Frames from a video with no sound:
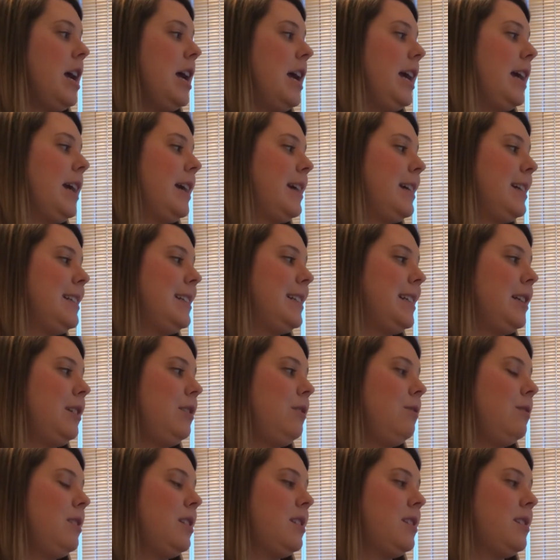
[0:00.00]
And
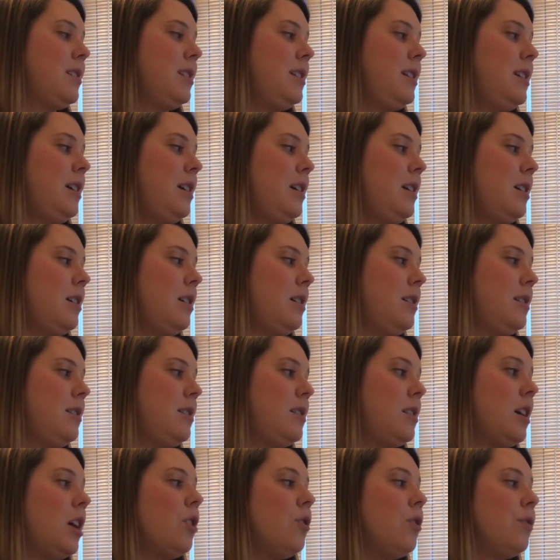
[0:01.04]
continuously
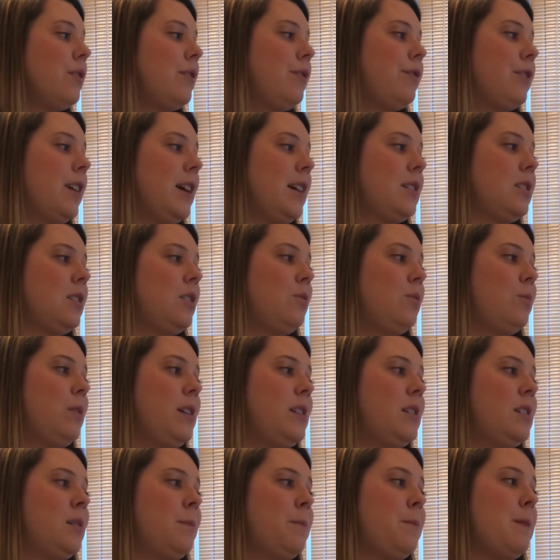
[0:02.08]
self-reflect on
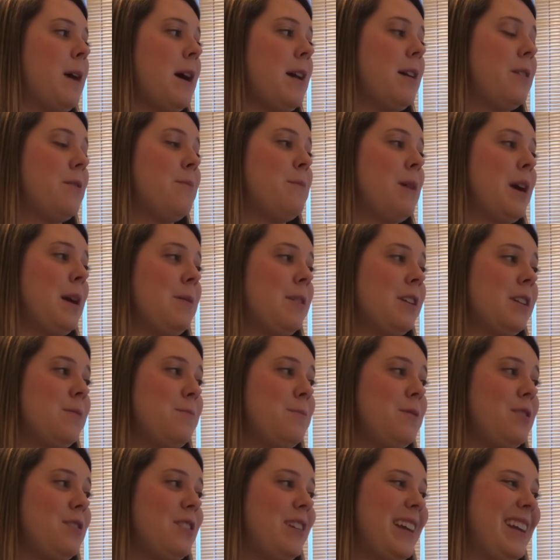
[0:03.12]
ways to better my
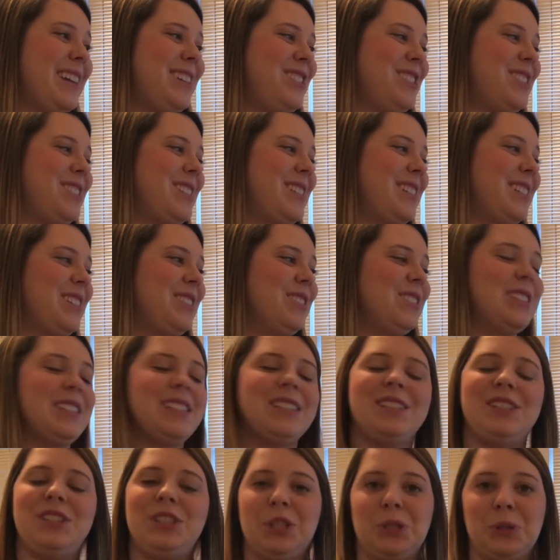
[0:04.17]
communication skills
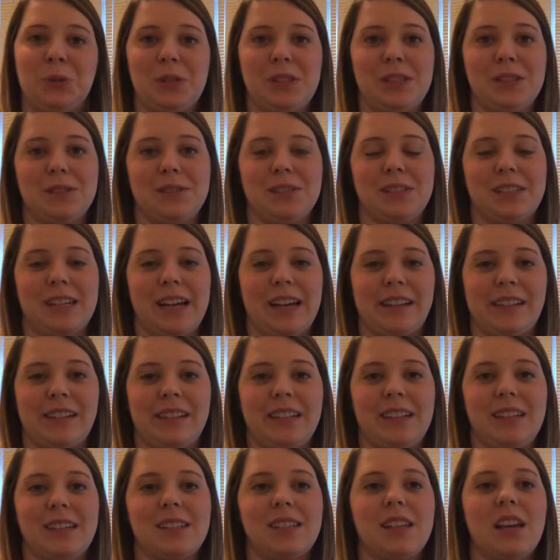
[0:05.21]
and use those
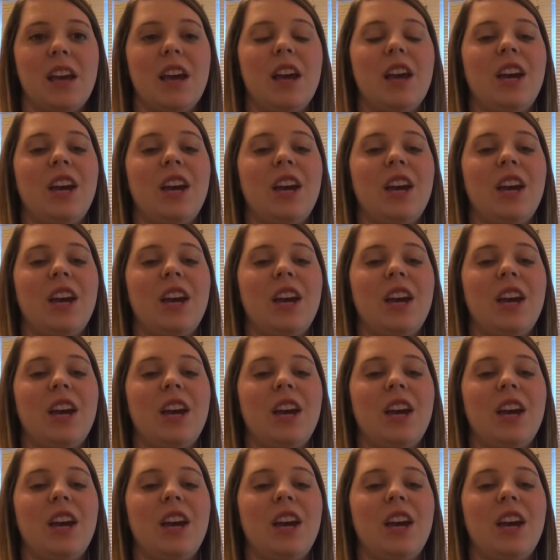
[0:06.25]
techniques.